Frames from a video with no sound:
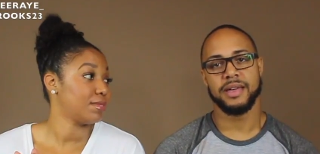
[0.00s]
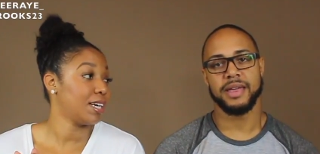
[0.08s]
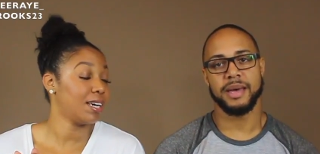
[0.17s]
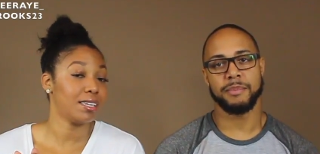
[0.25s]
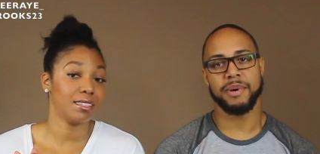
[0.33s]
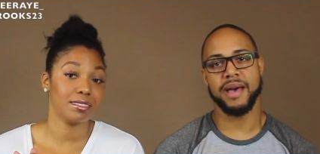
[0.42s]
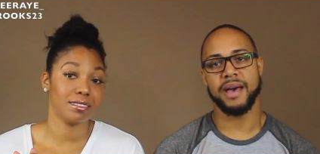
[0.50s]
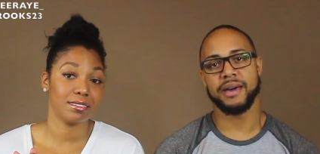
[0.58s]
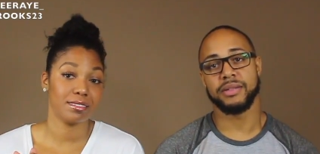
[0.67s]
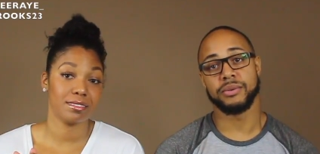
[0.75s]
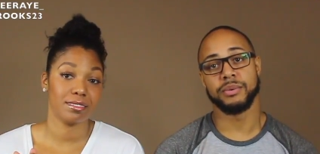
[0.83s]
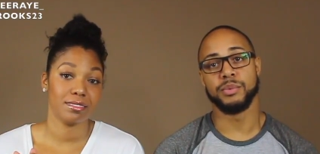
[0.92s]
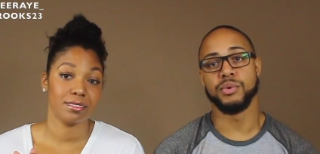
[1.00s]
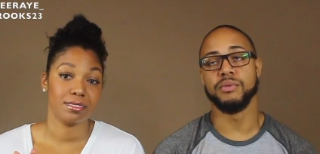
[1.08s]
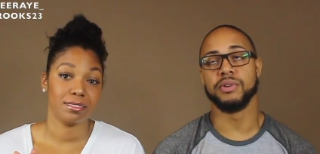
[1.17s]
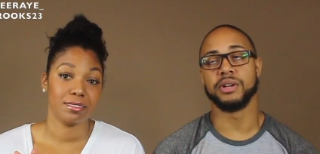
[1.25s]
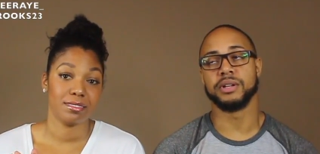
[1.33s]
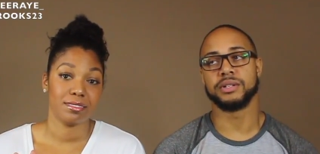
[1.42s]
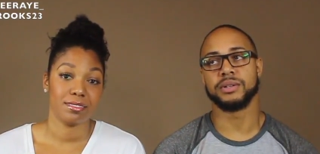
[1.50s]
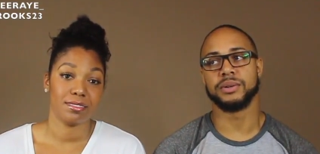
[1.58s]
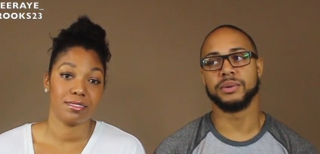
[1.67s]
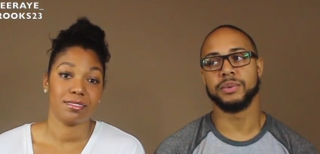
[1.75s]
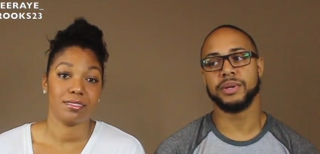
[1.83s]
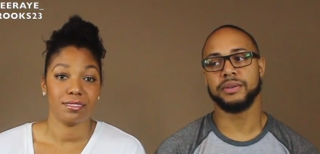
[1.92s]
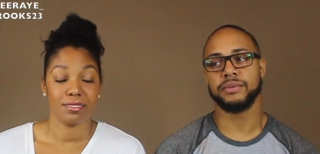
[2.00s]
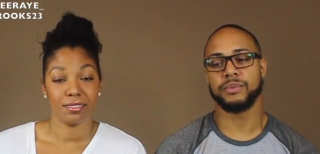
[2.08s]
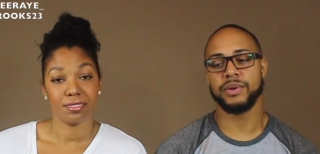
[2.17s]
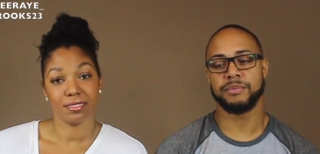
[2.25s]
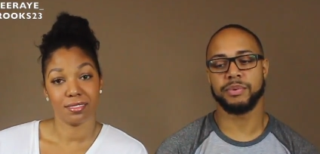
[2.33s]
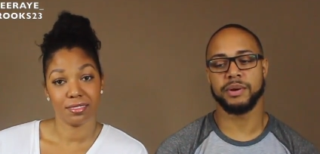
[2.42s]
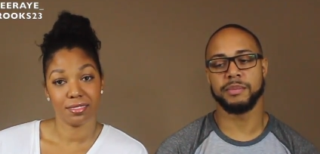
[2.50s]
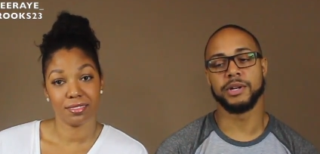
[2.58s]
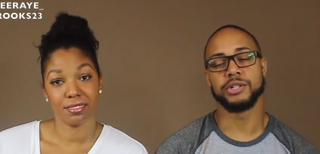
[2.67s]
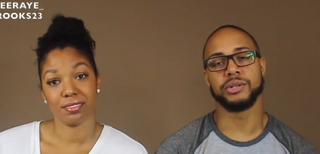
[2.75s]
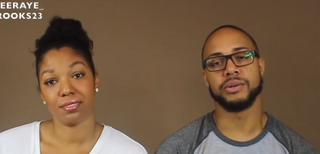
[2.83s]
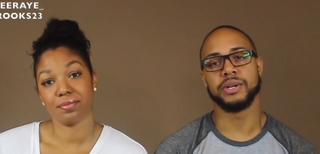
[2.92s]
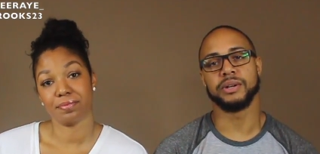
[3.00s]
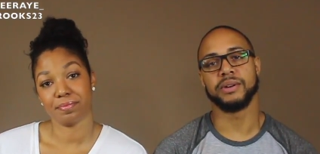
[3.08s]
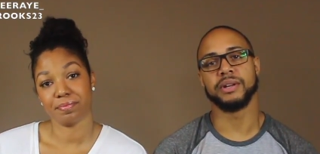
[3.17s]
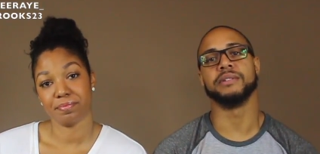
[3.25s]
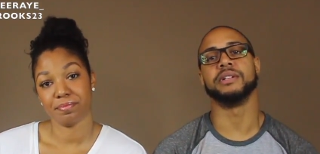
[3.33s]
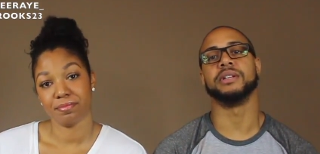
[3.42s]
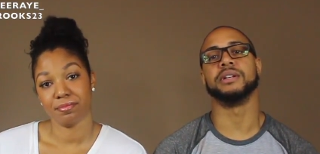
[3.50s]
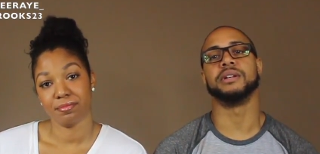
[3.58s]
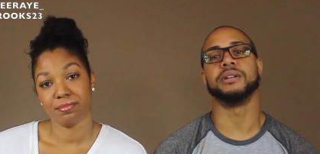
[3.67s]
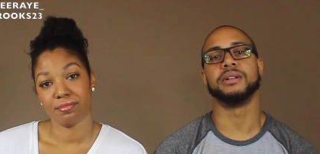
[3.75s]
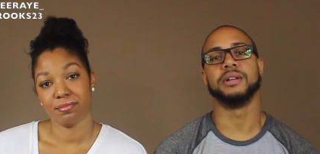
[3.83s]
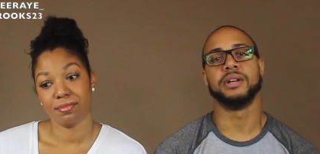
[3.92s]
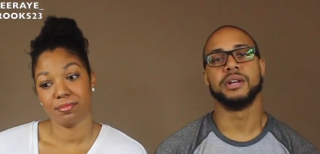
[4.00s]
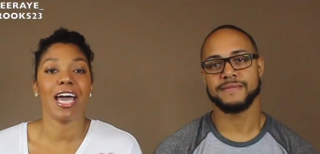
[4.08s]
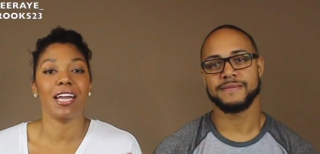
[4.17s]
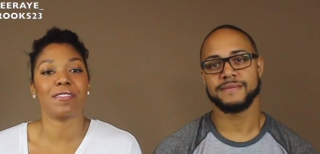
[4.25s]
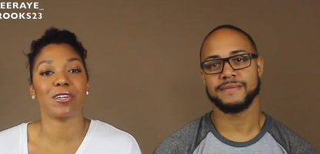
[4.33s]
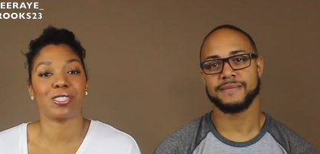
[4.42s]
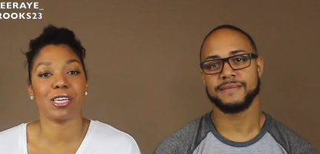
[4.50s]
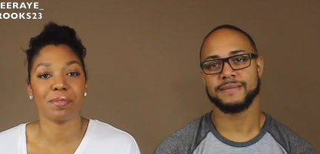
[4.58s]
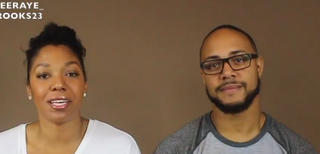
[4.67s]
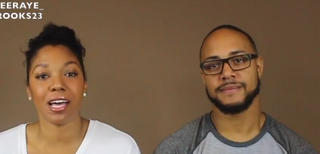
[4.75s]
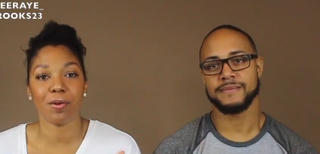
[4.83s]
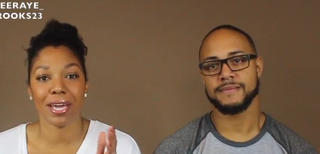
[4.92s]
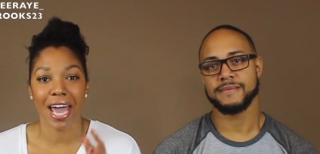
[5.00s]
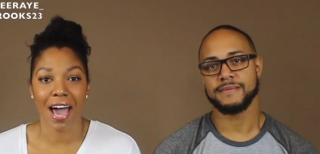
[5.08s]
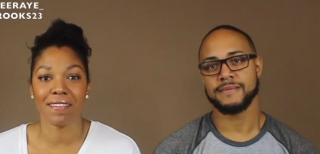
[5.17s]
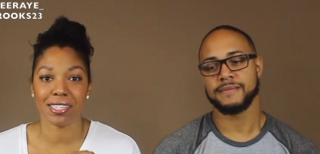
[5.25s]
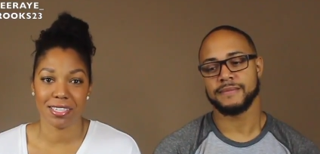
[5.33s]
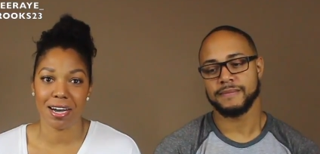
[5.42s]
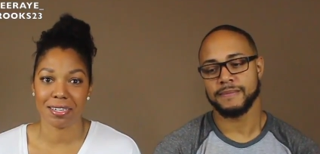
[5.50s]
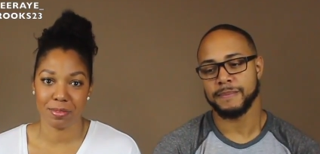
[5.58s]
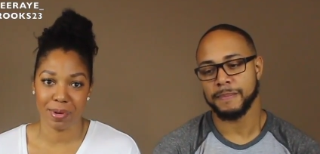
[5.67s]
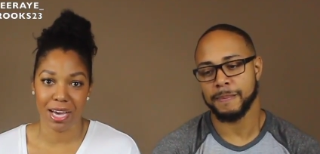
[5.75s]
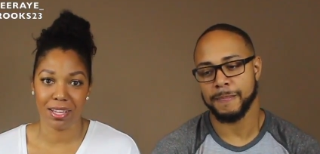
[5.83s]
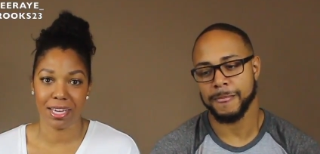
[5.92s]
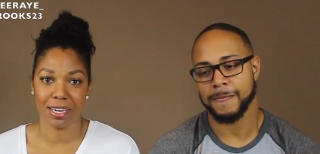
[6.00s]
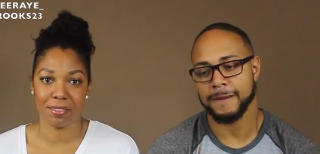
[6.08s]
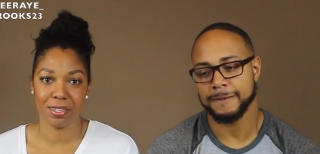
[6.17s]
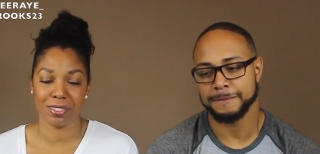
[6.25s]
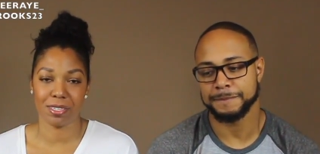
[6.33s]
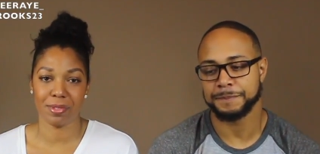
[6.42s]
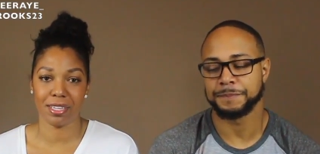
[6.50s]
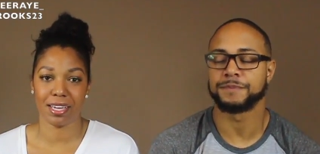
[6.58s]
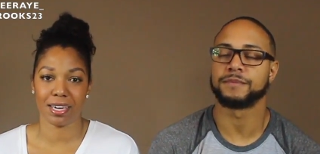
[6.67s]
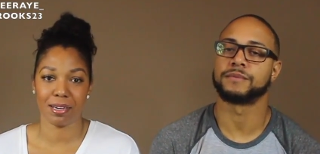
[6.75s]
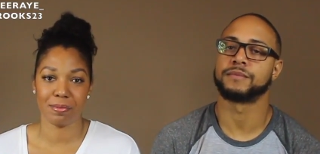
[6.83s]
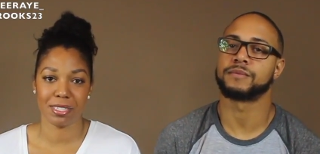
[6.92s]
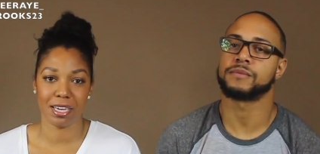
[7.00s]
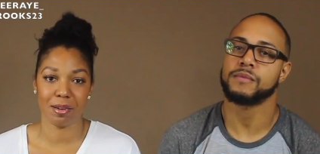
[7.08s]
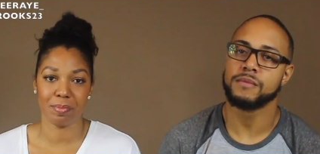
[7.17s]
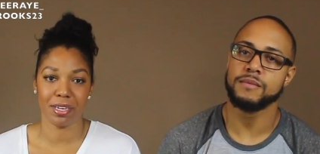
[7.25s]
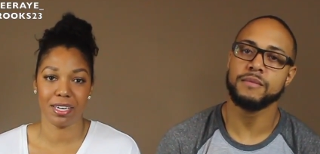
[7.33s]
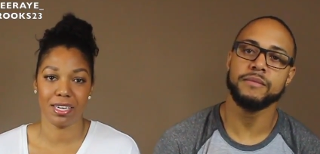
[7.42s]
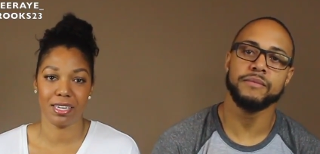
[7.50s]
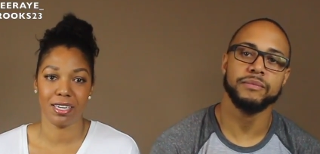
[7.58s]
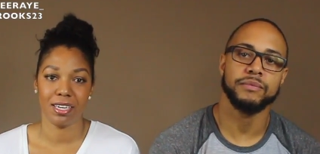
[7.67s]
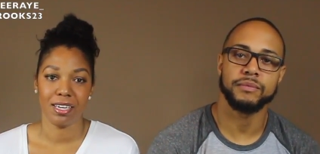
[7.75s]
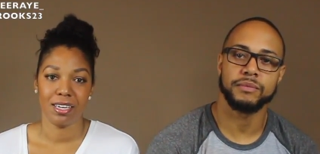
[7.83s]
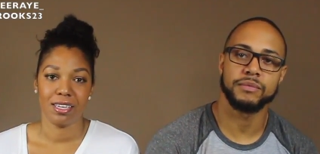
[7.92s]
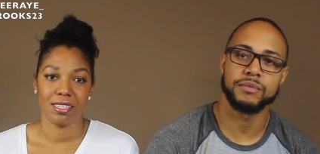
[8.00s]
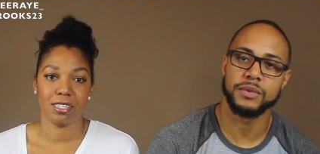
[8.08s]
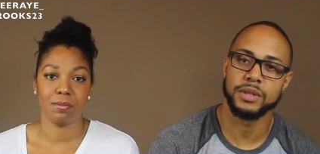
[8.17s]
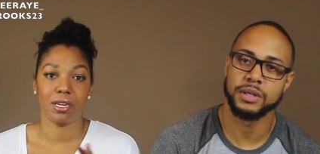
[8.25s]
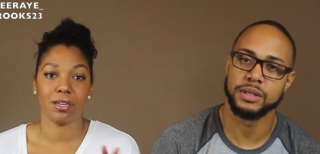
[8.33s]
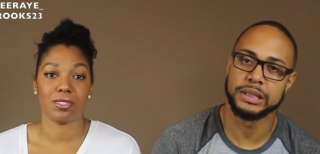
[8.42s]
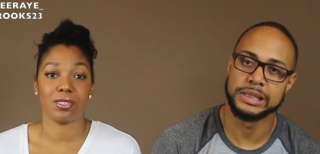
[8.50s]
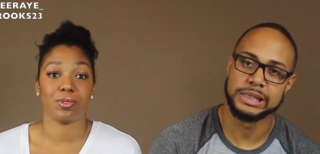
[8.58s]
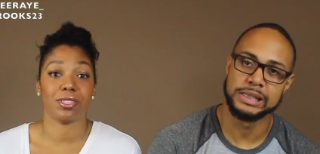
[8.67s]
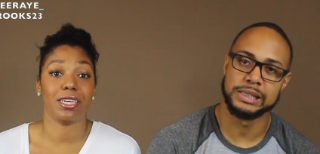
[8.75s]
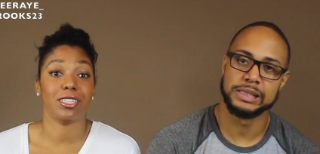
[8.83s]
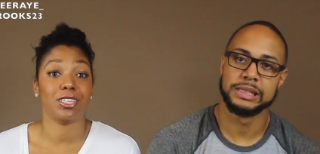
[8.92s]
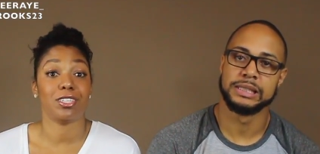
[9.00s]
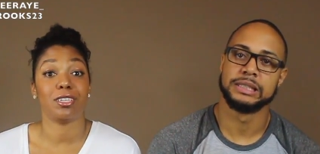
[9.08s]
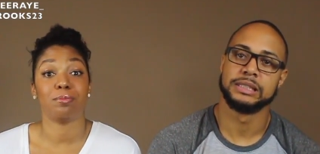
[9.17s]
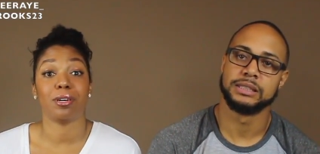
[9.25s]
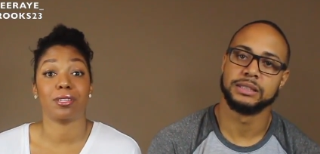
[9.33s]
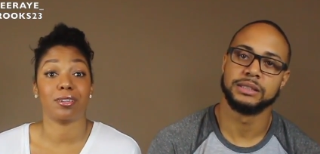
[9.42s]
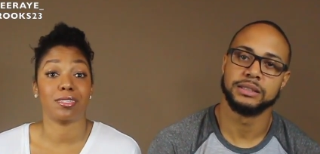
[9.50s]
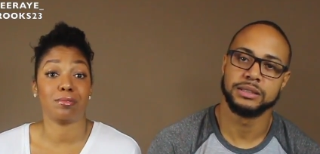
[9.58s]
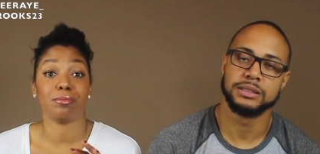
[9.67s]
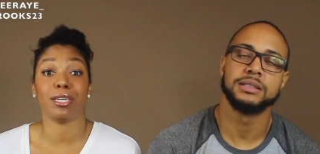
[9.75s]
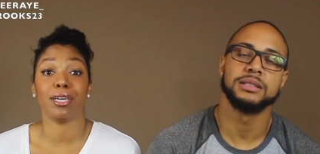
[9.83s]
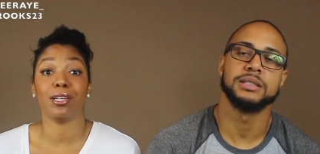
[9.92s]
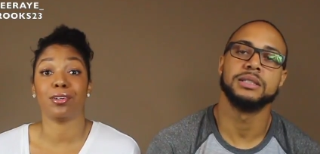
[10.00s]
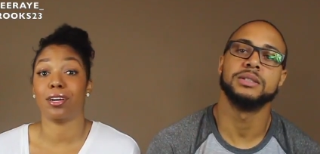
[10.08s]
Speaker 1: path on moving. So we pretty much agreed on everything.
Speaker 2: And if there's something that we haven't talked about, like if there's something that comes up in someone else's relationship, whether it's real